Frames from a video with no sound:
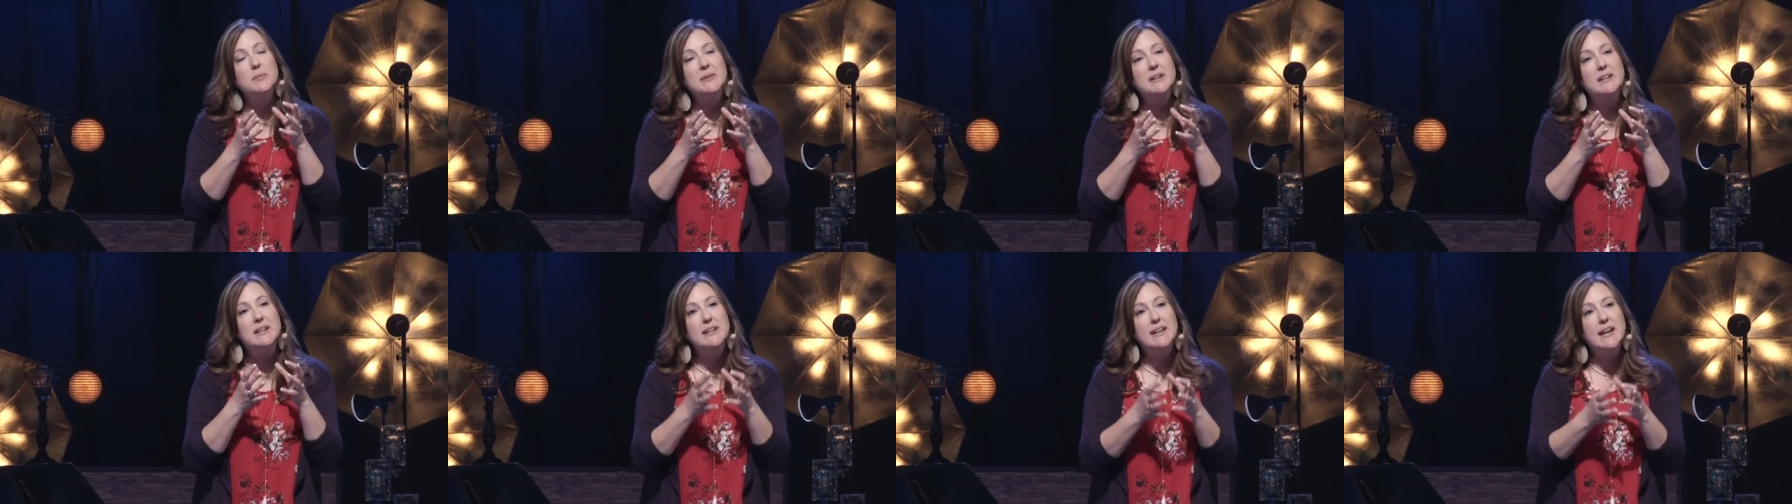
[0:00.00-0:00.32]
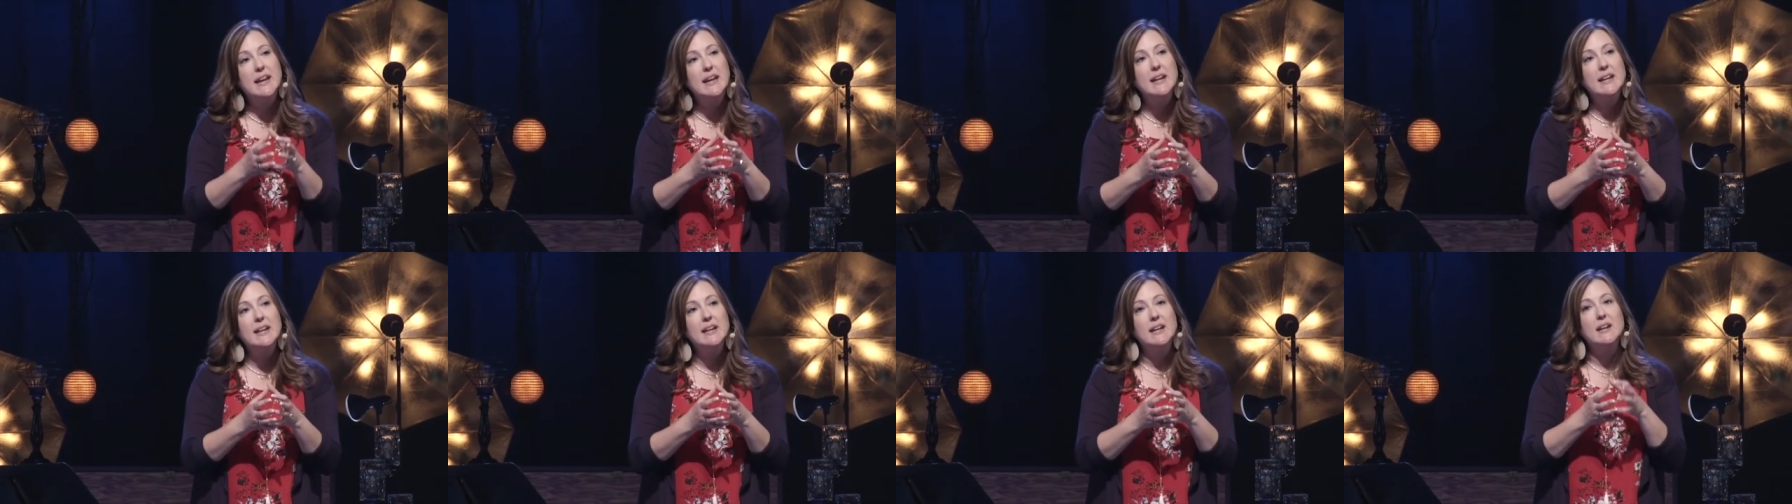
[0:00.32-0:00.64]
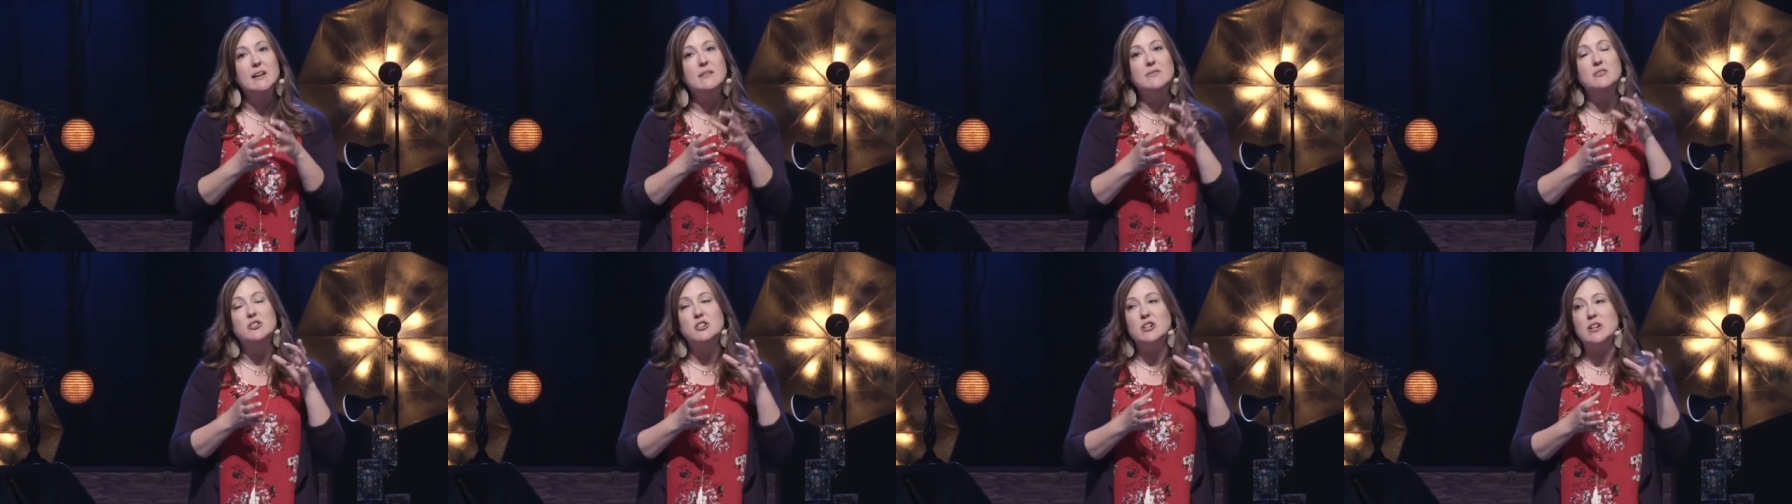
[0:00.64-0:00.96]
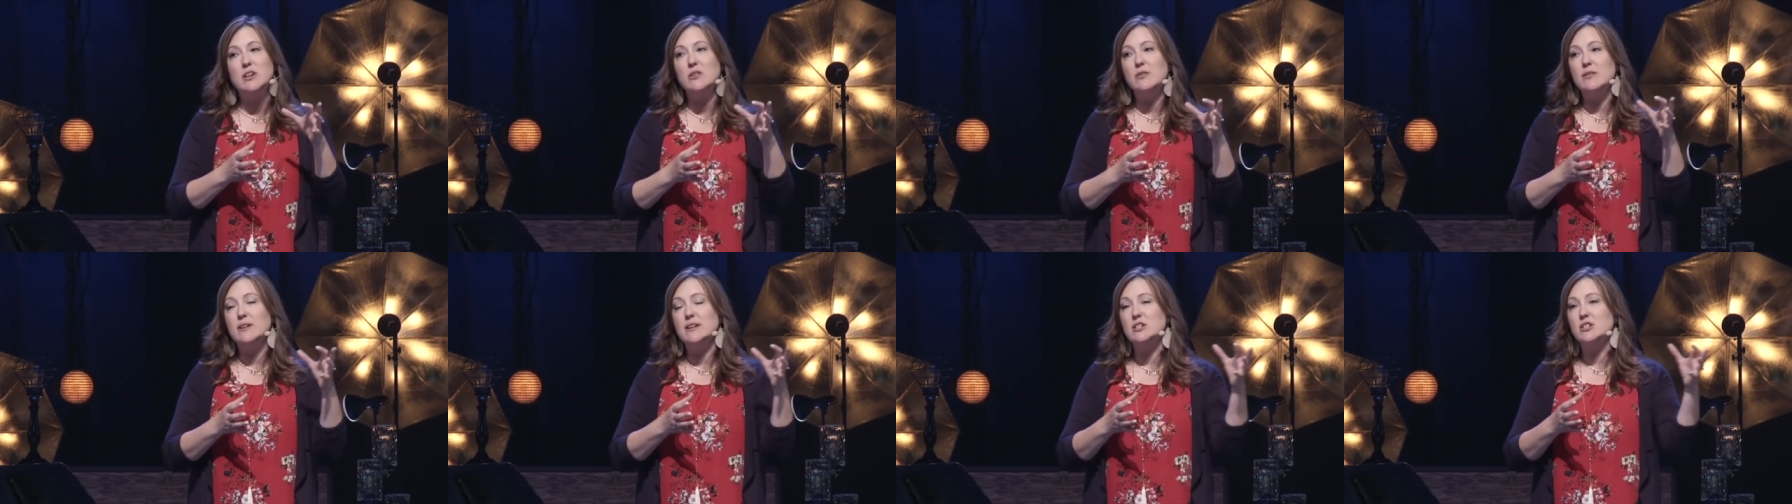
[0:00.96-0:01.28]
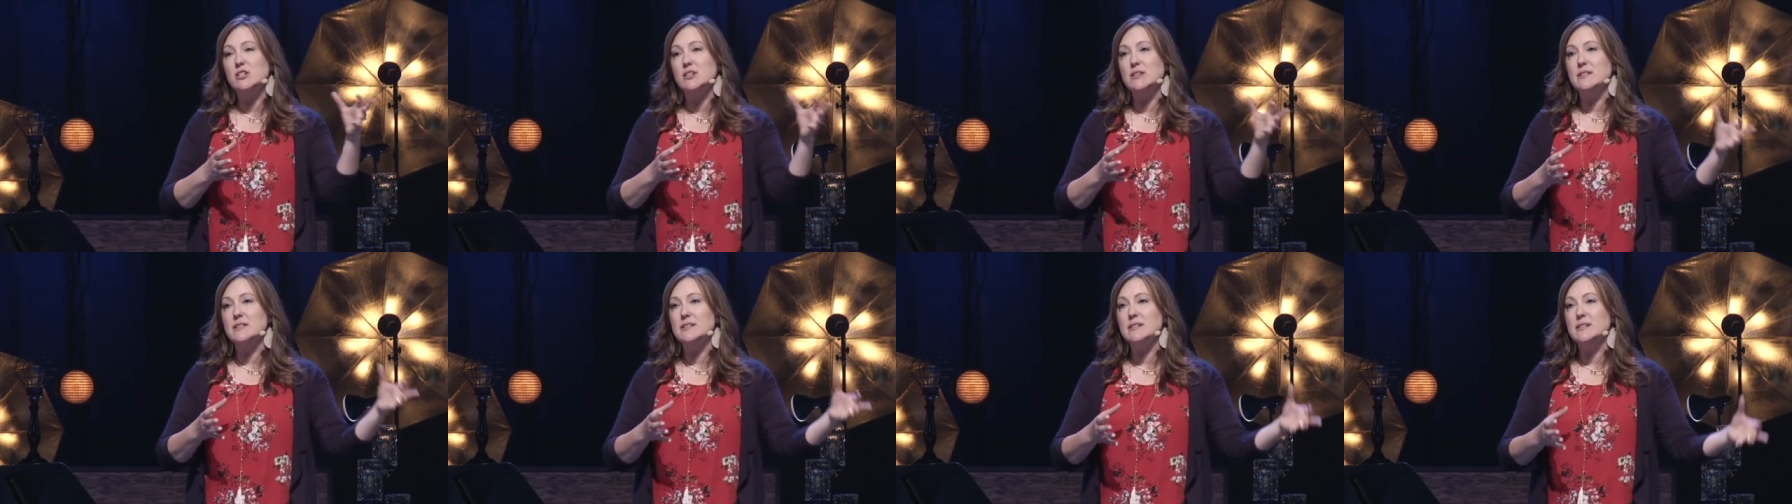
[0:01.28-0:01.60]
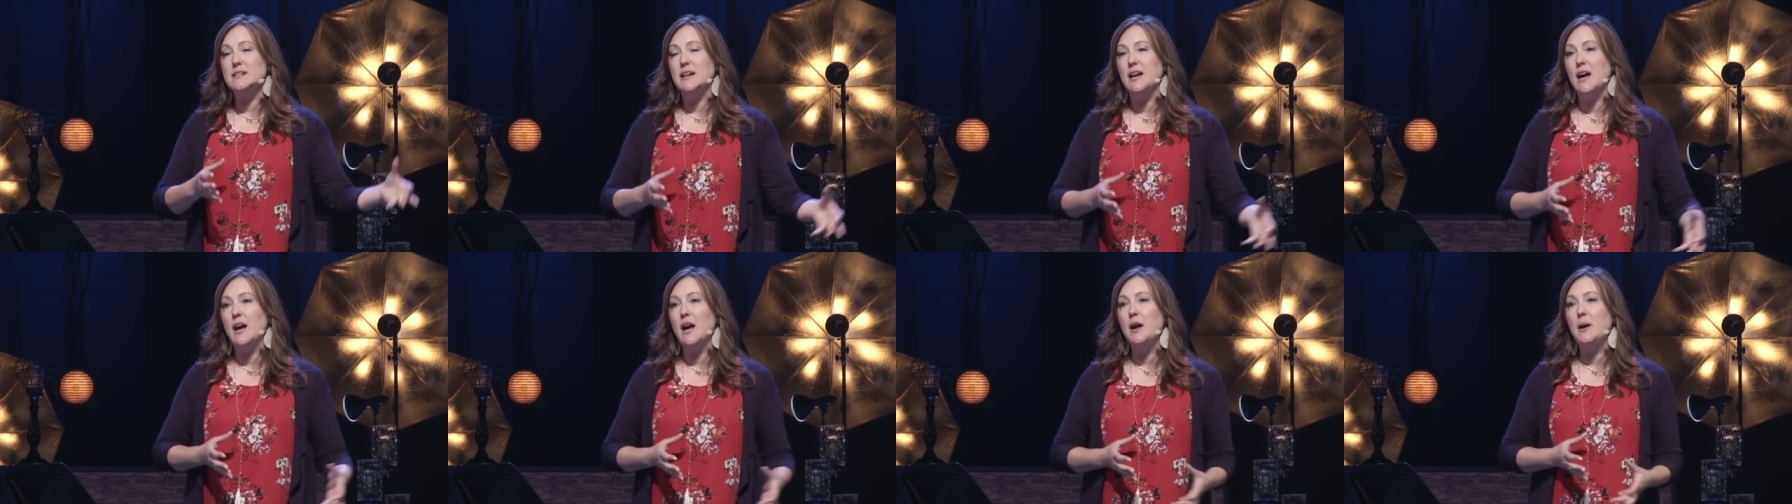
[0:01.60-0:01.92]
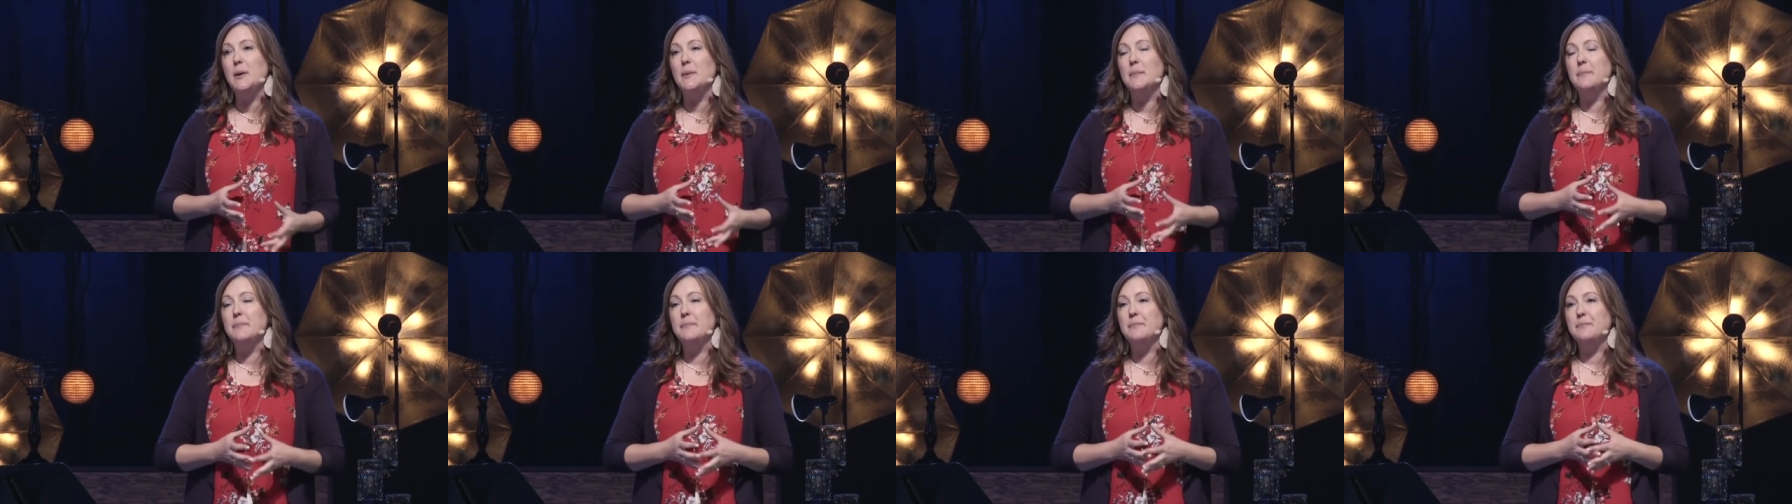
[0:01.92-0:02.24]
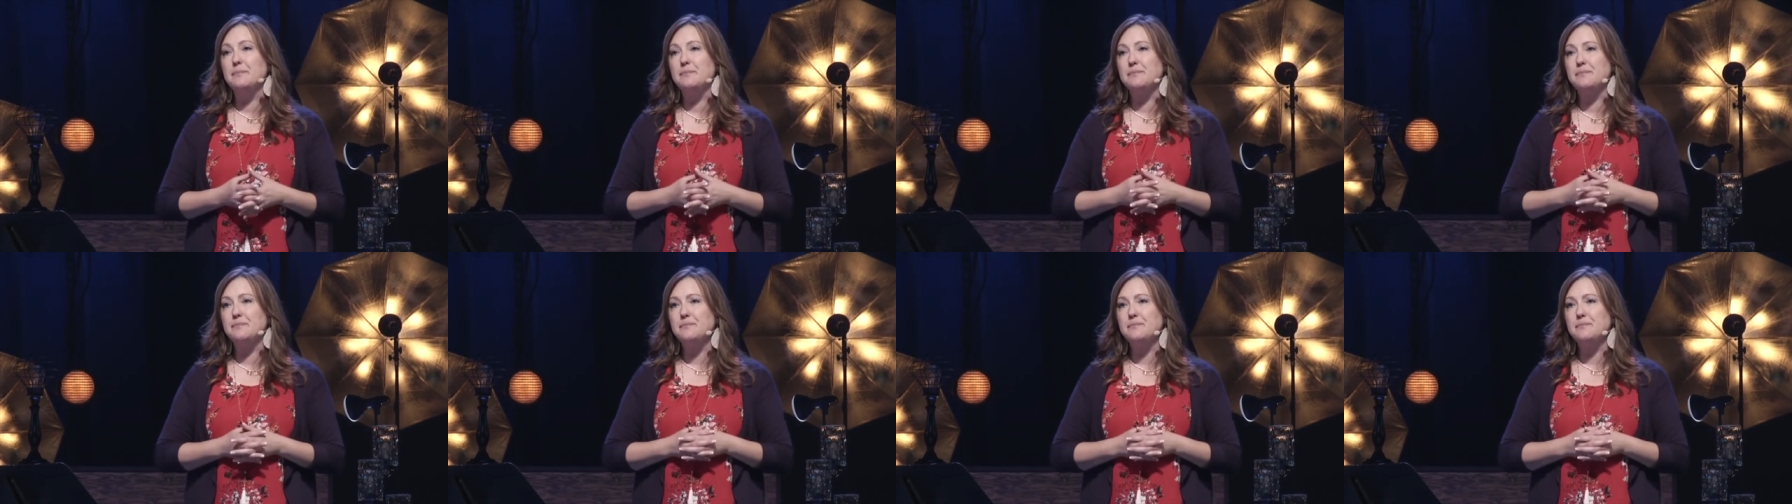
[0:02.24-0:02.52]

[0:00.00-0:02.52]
beginning of generations to come.